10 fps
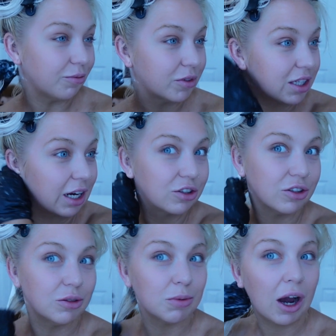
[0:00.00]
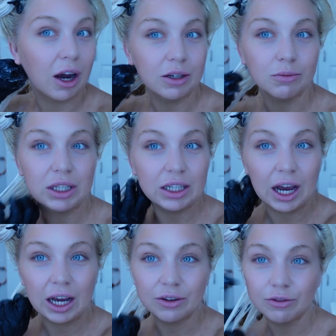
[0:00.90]
sectioned behind me
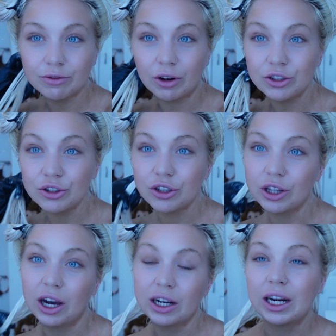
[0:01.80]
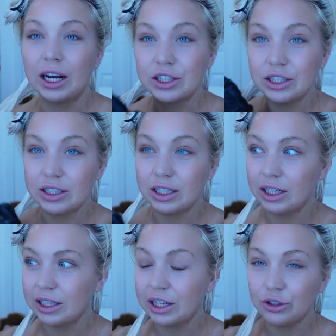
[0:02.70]
and in front so that I can actually see,
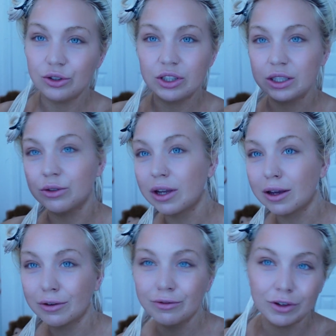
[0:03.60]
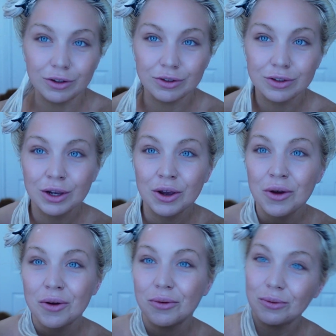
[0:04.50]
and then you still get confused
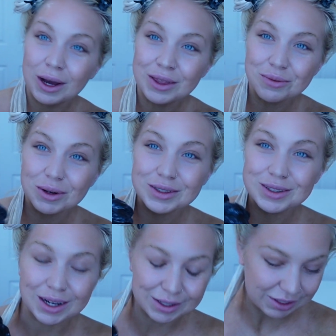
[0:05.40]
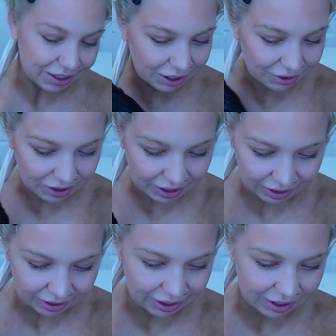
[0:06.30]
where the brush is actually going,
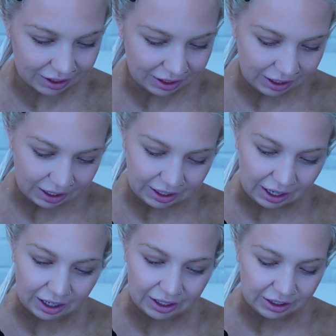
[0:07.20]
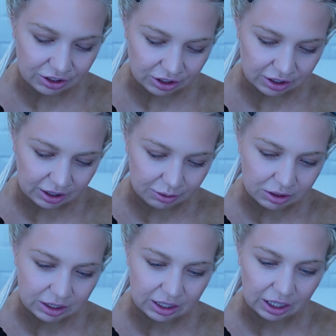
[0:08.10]
and yeah, it just seems
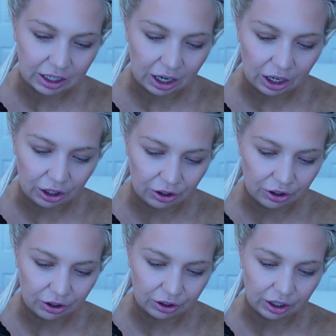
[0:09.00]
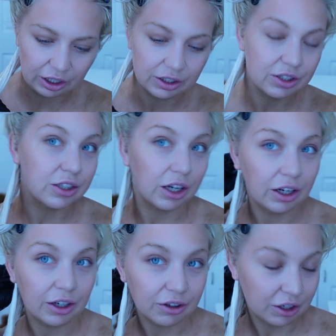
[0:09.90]
to take a lot longer.
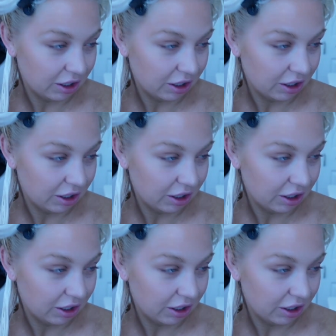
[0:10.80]
So